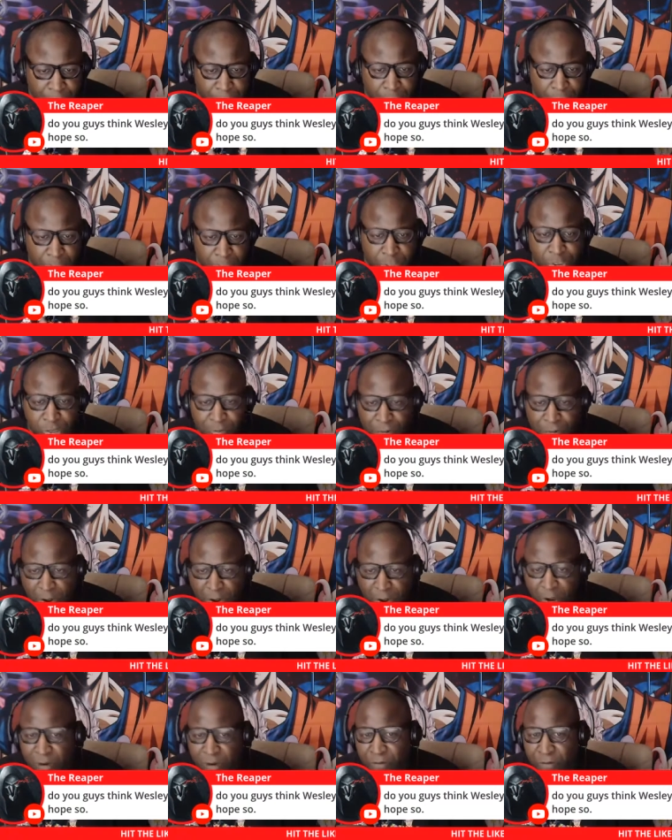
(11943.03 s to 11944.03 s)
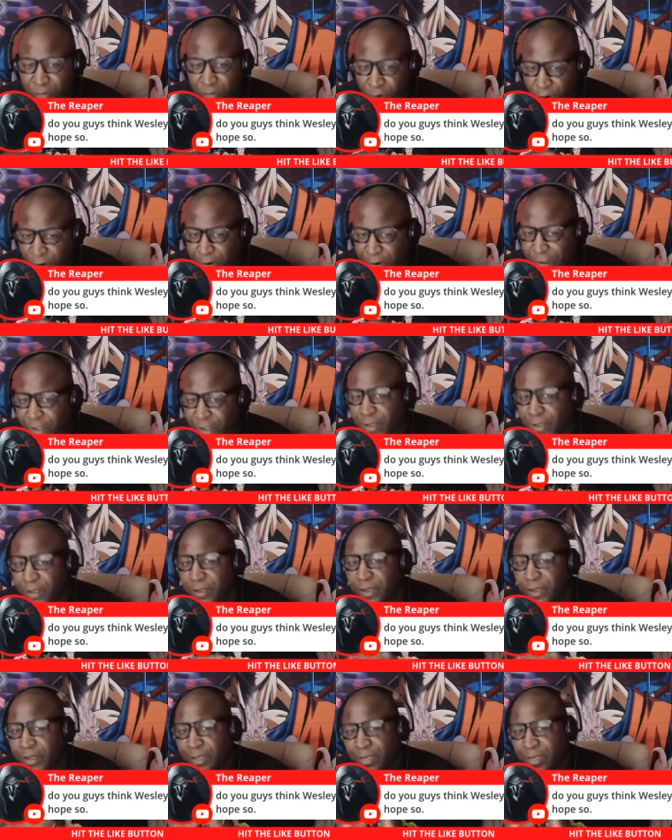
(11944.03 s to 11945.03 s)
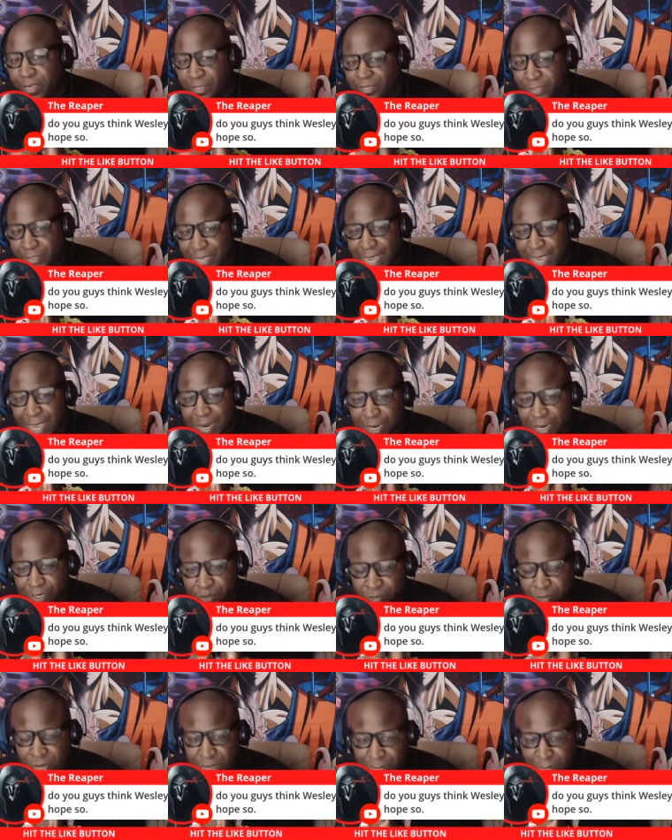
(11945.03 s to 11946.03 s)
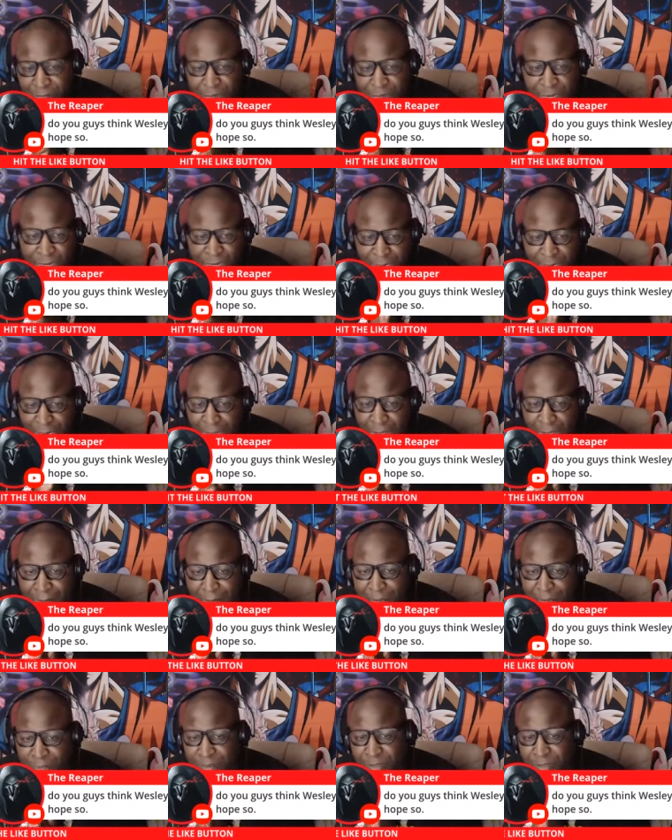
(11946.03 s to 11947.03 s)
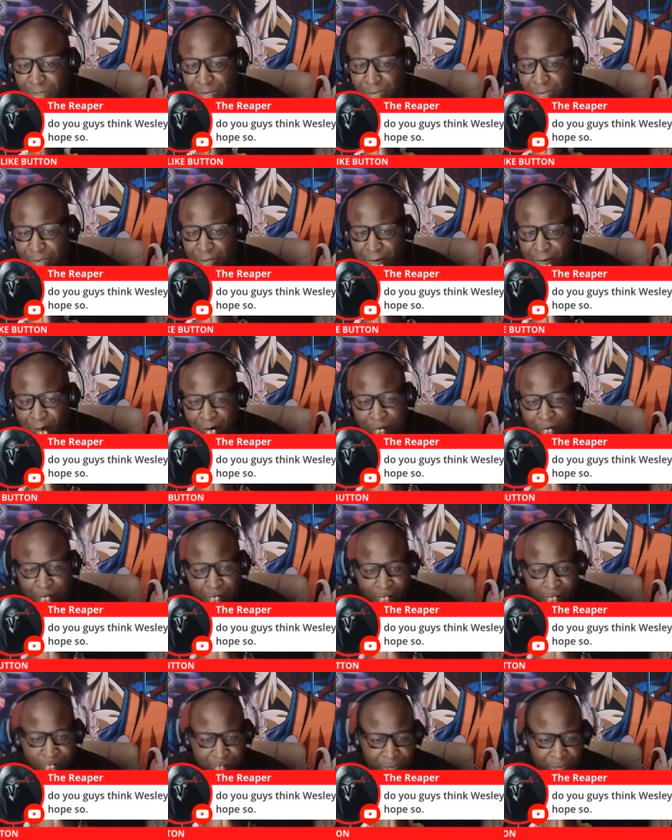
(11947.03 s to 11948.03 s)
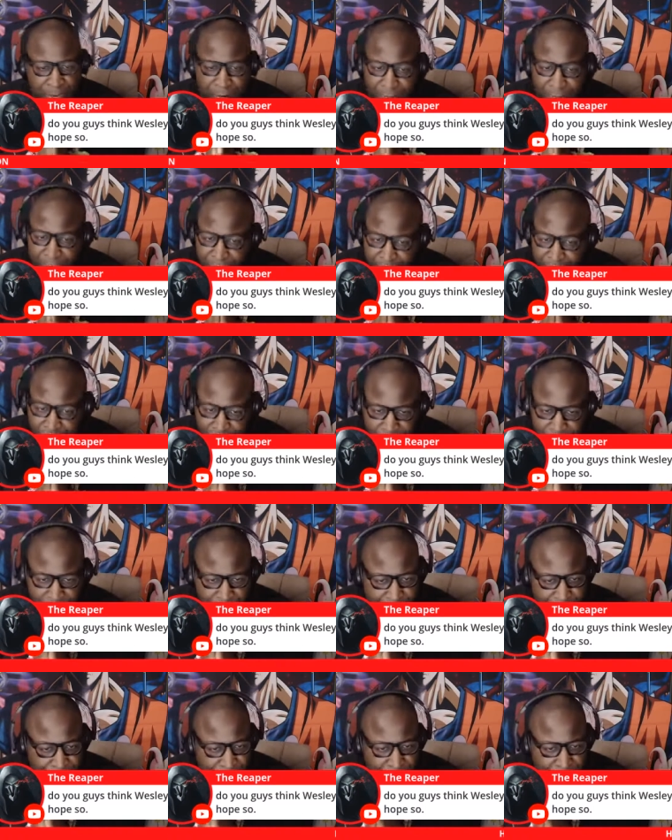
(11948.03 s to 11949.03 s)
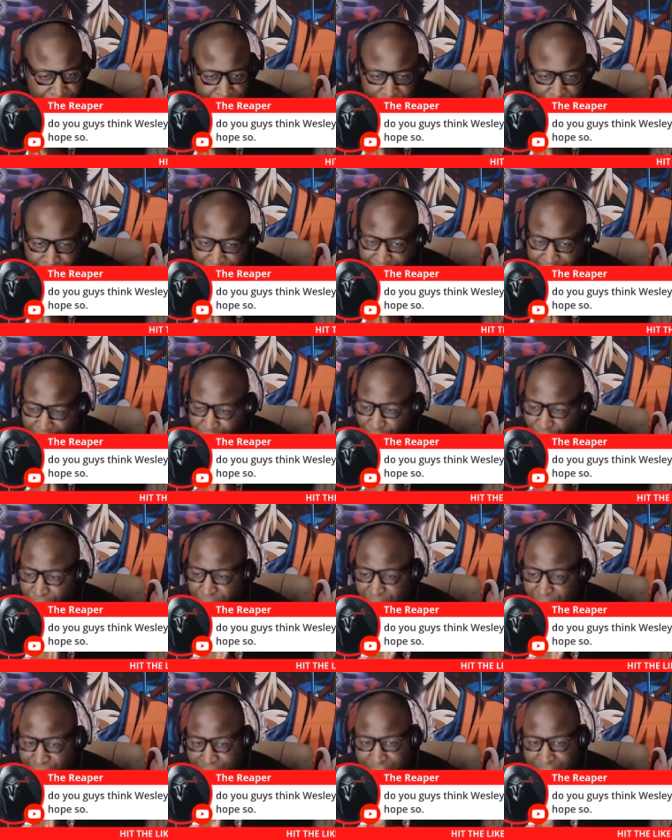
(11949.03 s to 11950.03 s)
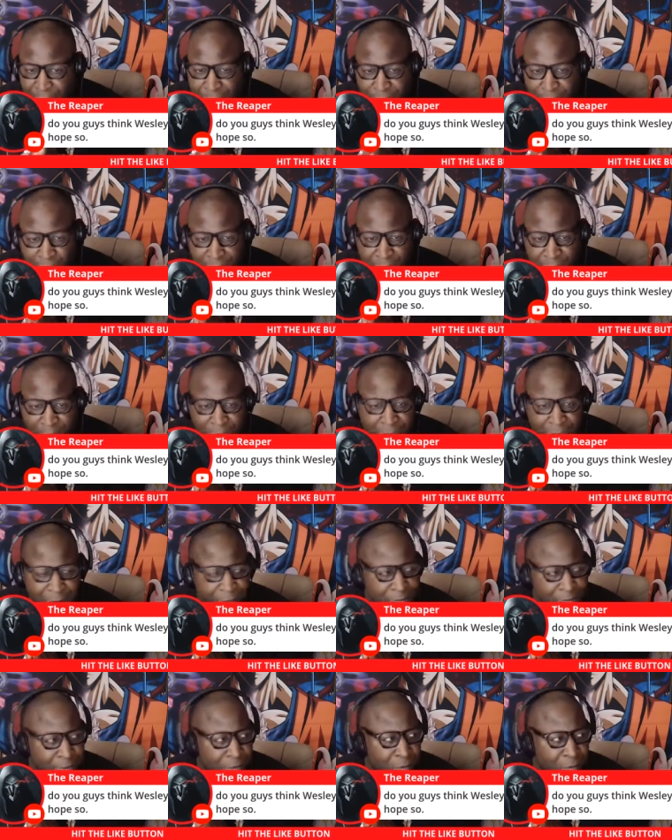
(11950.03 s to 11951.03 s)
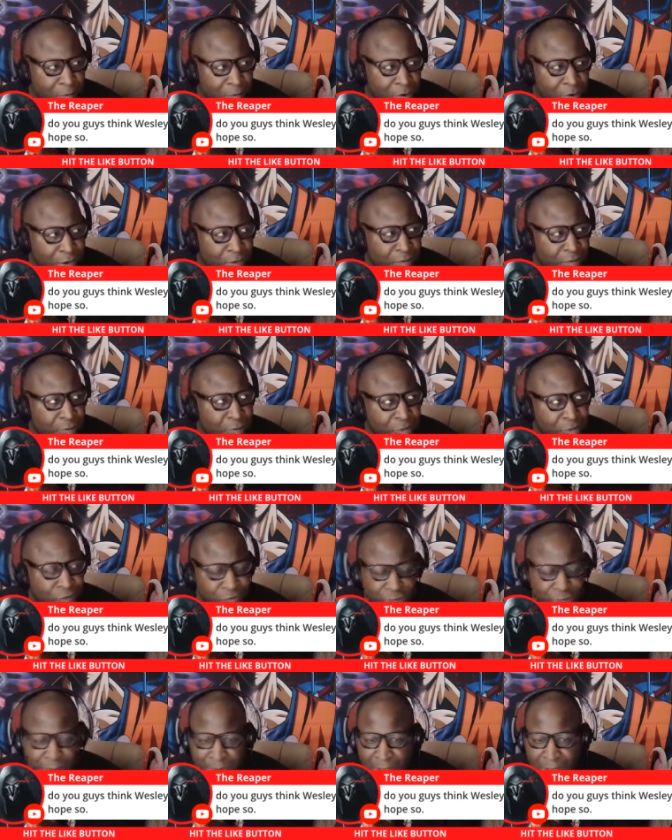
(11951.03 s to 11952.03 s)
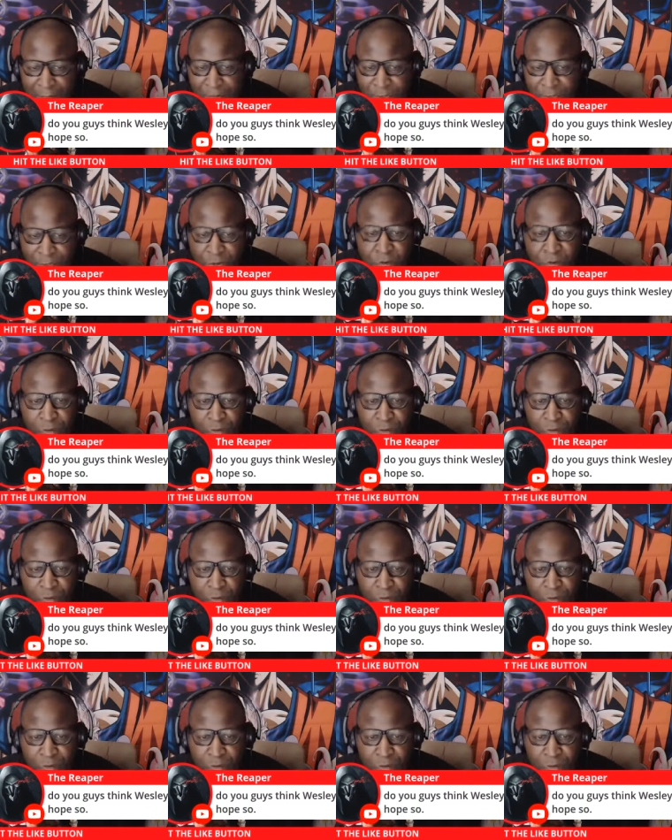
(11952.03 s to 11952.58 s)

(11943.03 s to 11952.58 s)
Jamal Fari is the guy that trained Blade in the comics. And Terrence, the way he broke it down, I can't remember what stream that was on,